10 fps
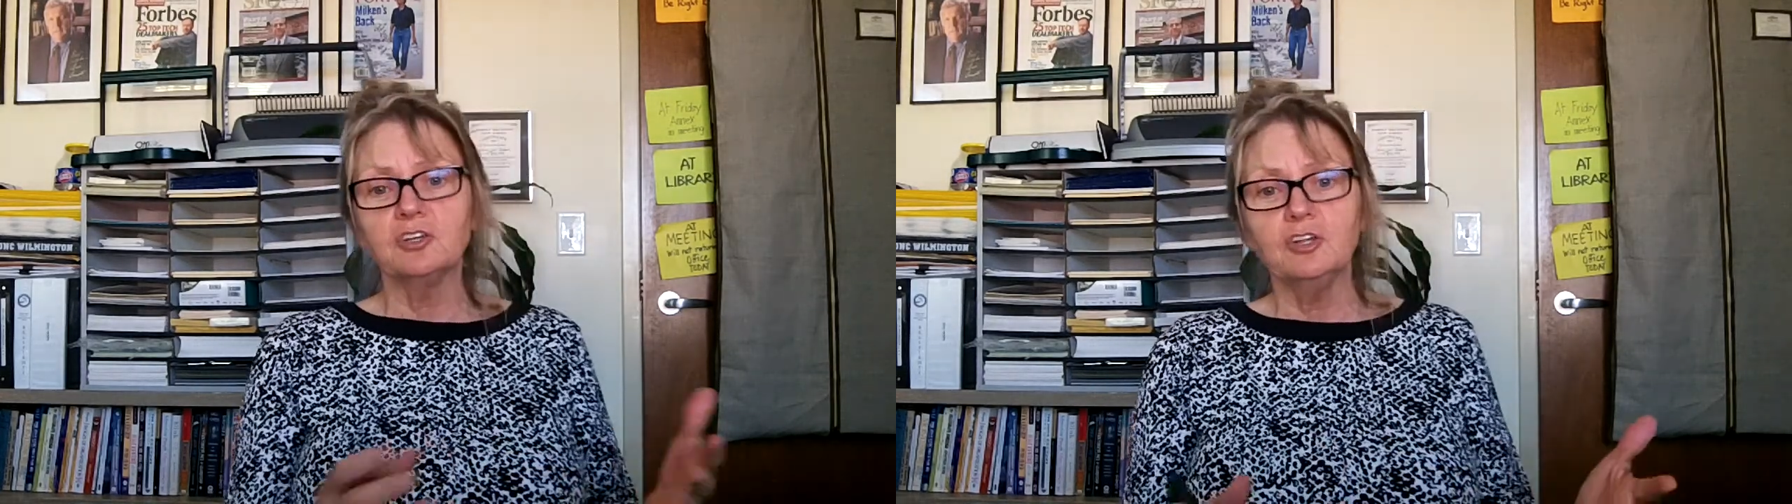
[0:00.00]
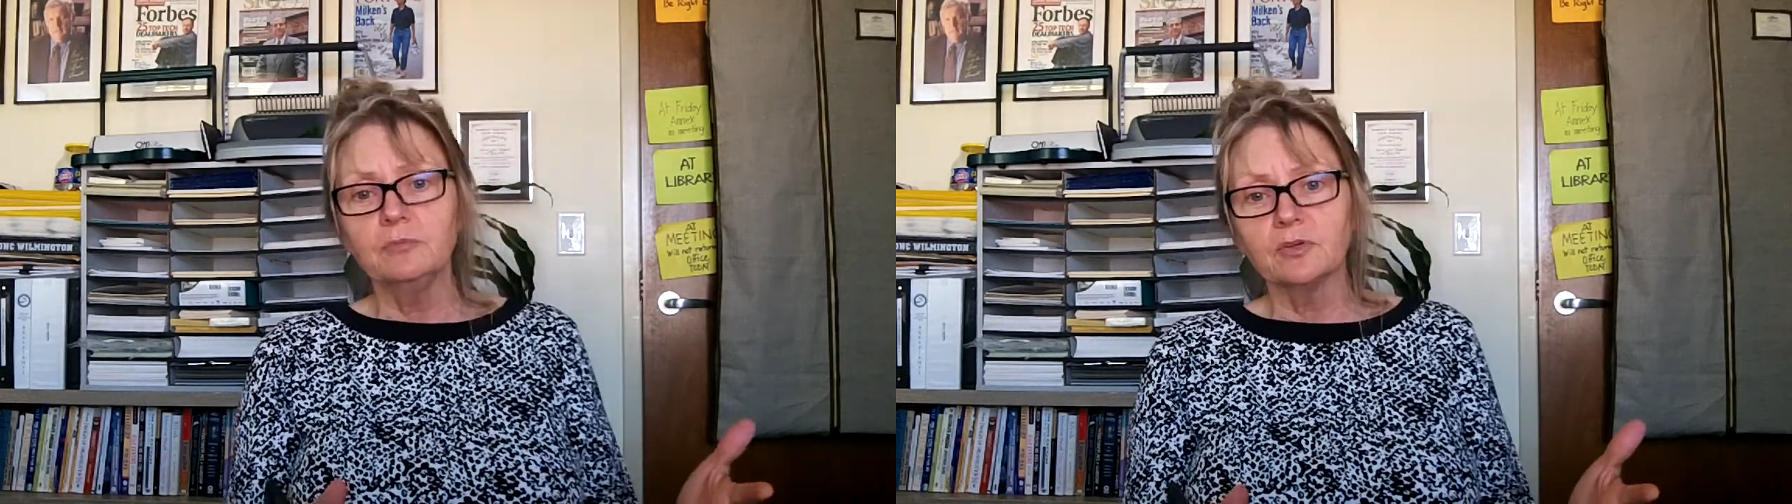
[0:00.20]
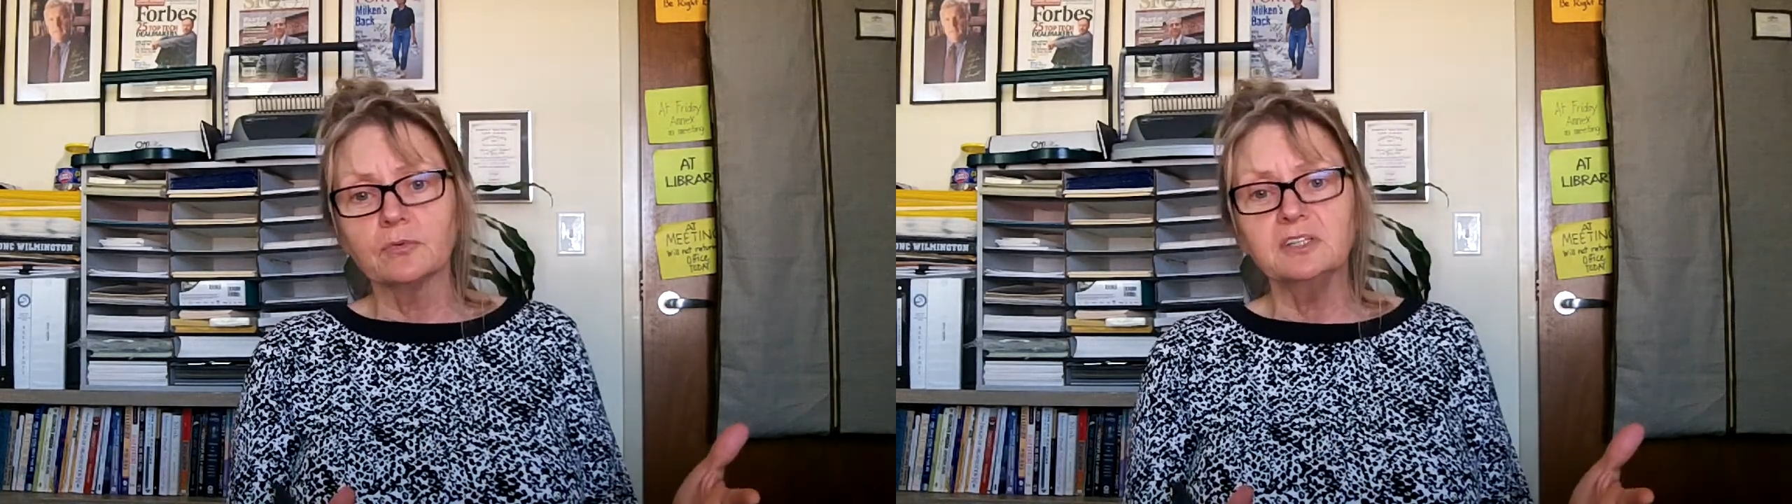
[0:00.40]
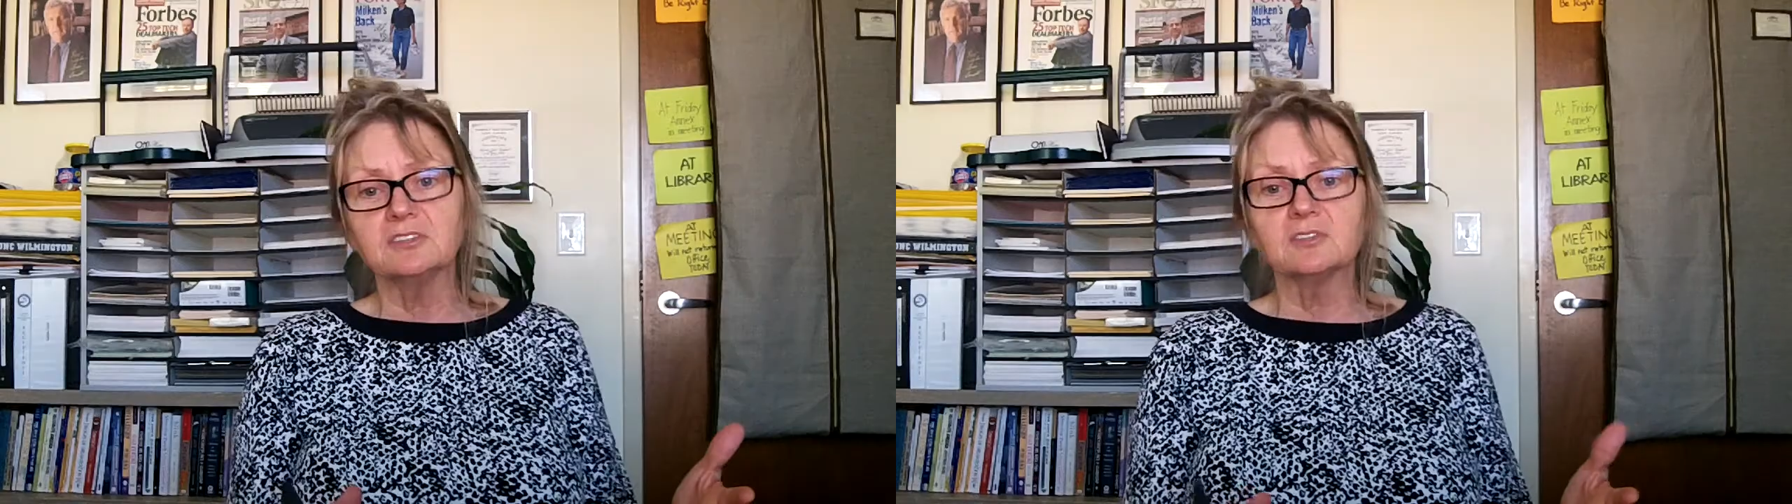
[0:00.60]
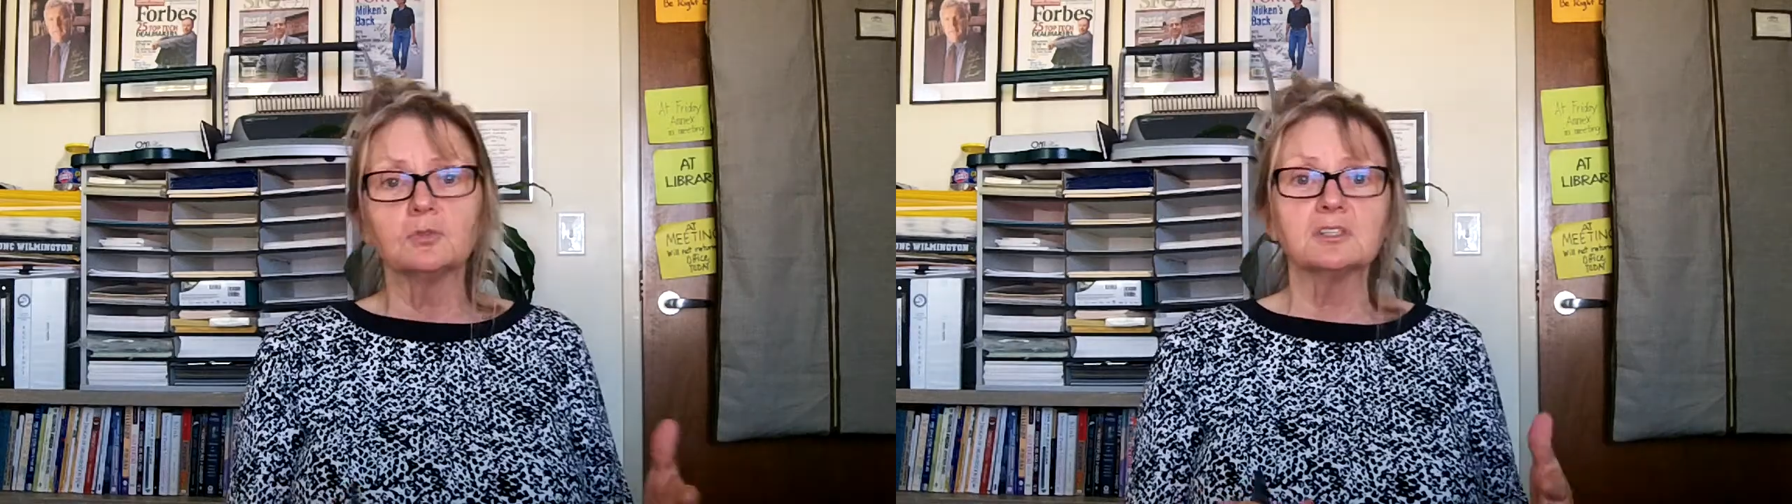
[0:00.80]
human
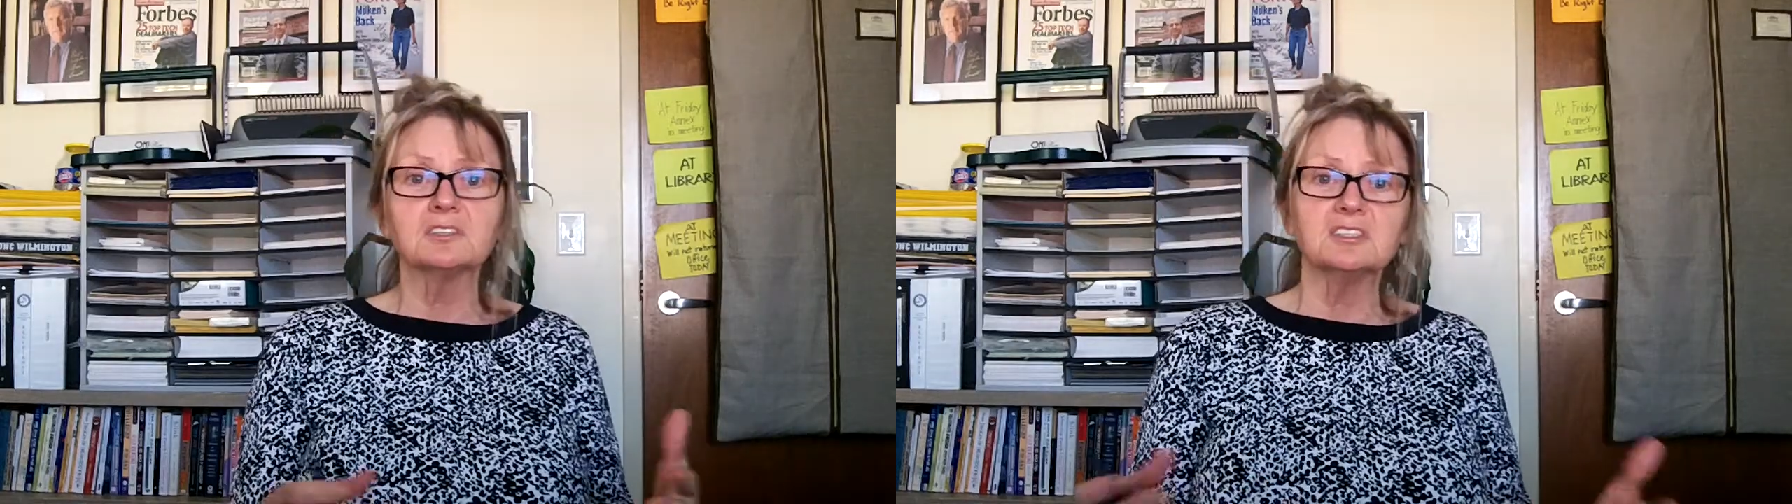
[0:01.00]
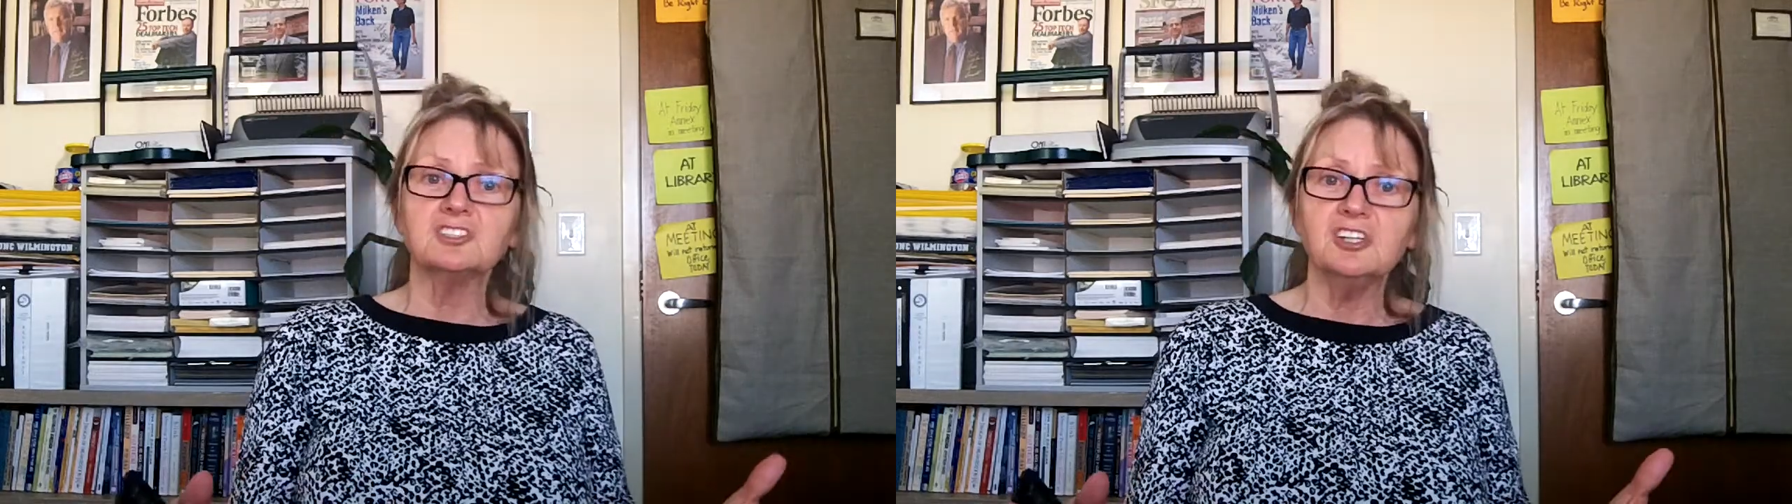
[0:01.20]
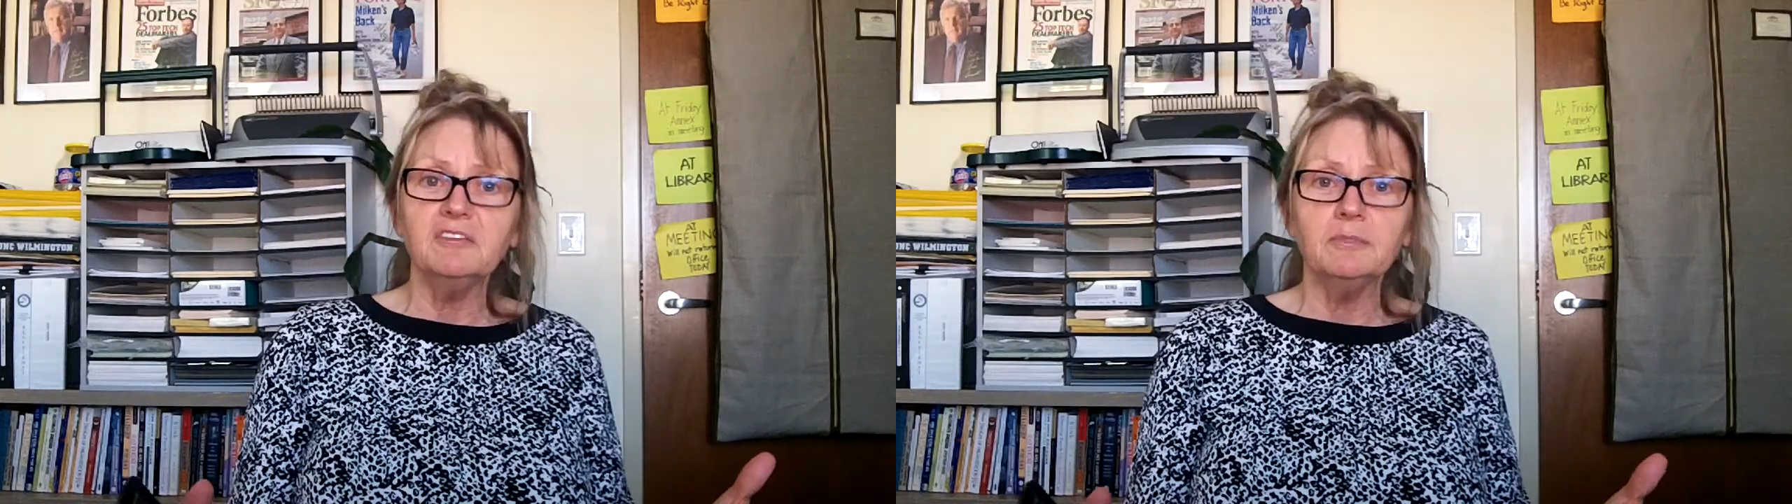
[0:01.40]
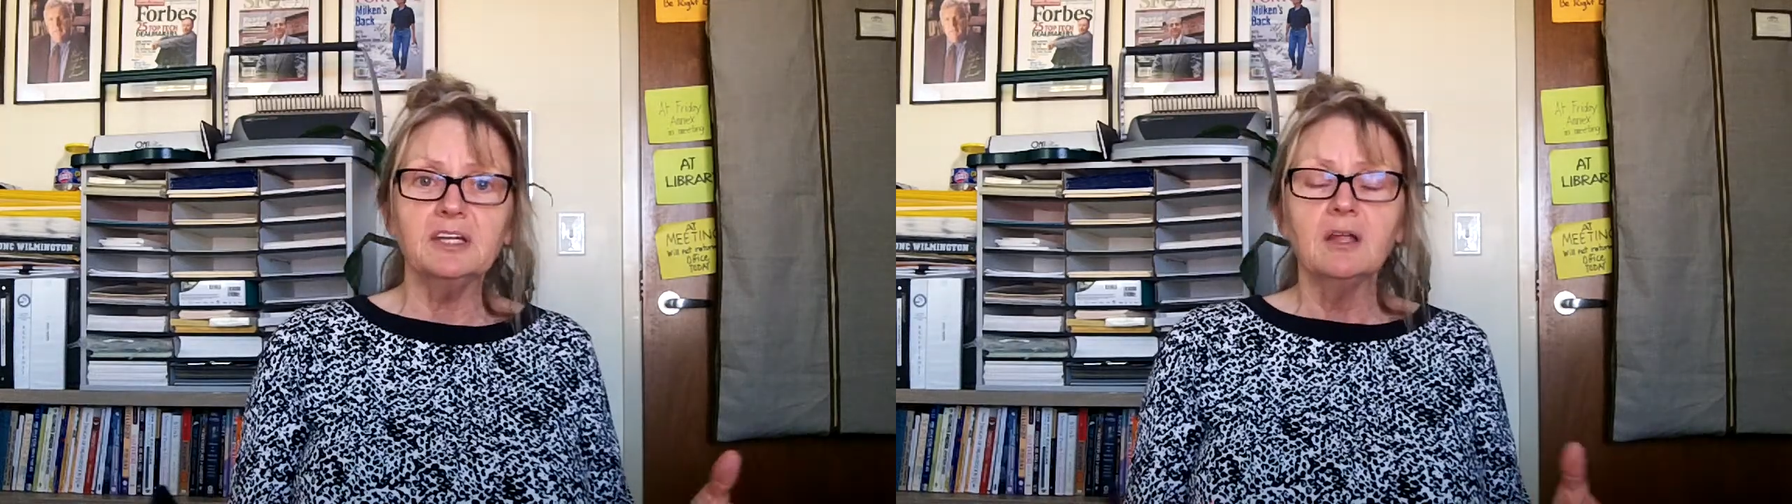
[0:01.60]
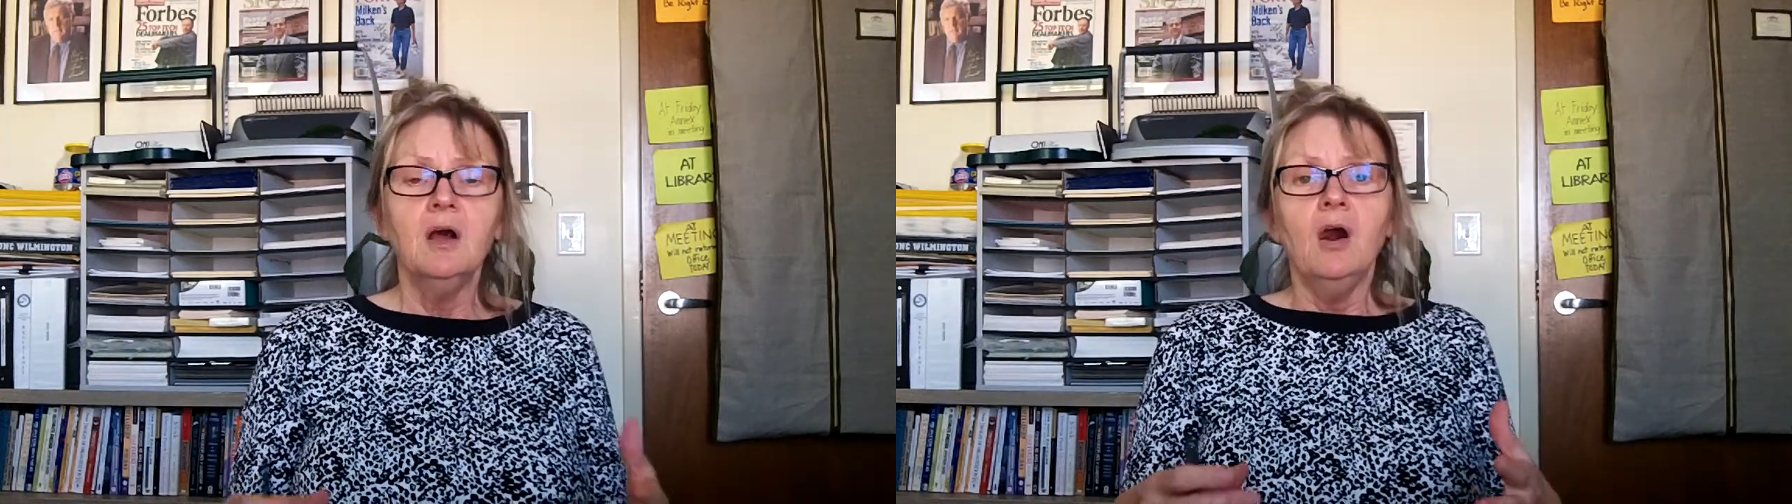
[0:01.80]
resource, achievement,